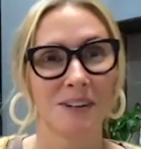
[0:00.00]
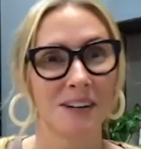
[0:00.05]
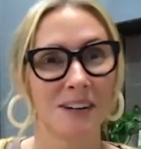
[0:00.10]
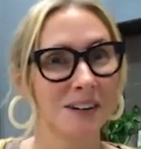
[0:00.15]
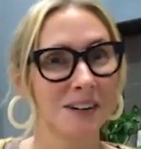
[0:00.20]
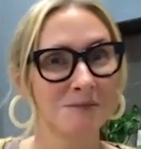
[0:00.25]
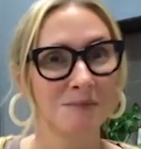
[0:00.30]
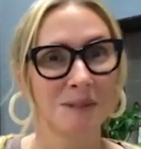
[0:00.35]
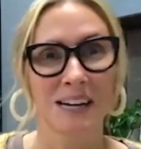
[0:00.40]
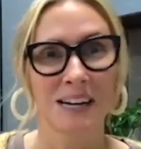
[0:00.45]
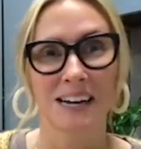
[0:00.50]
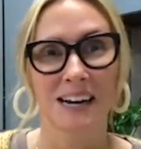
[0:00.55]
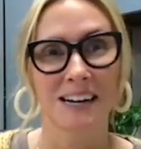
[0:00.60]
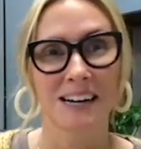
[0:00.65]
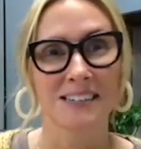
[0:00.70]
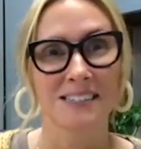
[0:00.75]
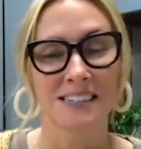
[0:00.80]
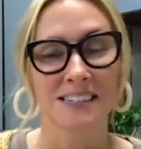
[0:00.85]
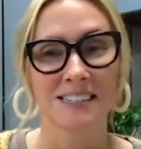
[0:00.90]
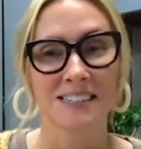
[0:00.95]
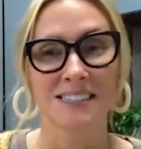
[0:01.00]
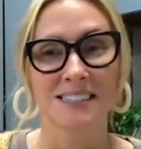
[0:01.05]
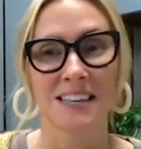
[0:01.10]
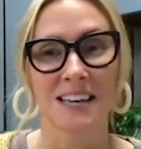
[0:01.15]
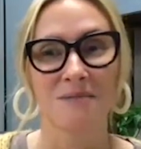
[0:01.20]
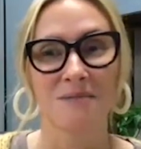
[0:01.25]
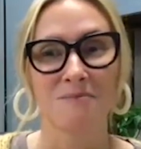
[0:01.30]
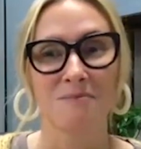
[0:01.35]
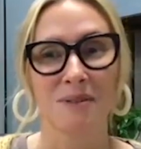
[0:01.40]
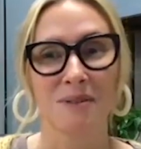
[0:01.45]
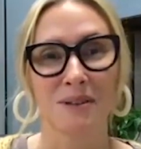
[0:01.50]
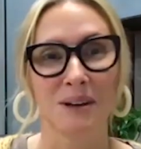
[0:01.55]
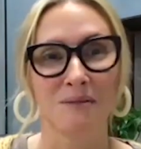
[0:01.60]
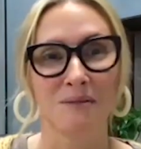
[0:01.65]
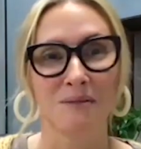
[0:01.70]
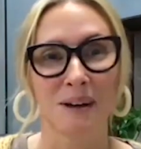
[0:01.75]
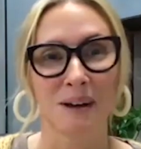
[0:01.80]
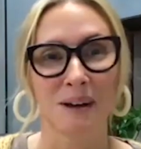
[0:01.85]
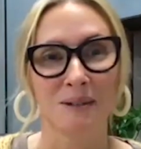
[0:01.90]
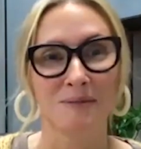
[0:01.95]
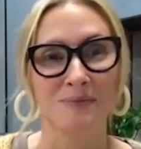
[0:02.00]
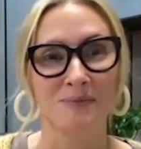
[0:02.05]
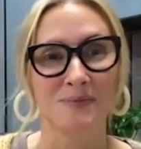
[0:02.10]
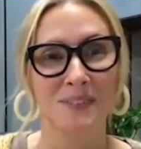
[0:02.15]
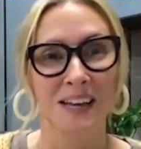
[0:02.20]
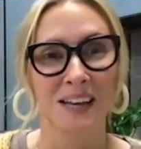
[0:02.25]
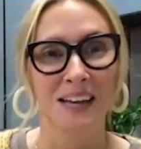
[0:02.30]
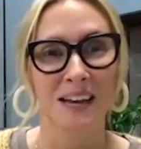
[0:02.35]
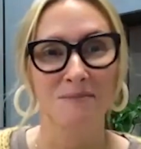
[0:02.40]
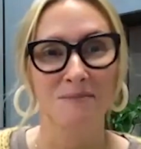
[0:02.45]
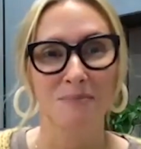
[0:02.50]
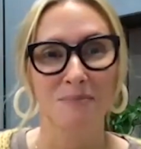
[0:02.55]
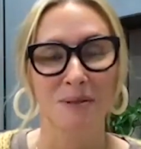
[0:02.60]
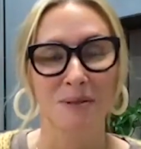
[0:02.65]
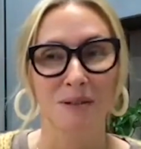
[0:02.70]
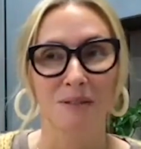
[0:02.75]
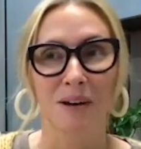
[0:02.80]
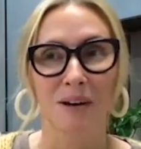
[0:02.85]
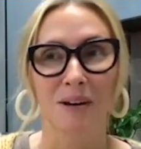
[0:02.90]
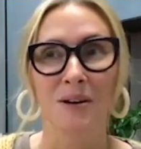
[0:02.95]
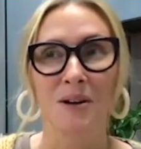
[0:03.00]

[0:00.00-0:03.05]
Oh my gosh, I just can't believe it. I can't believe it.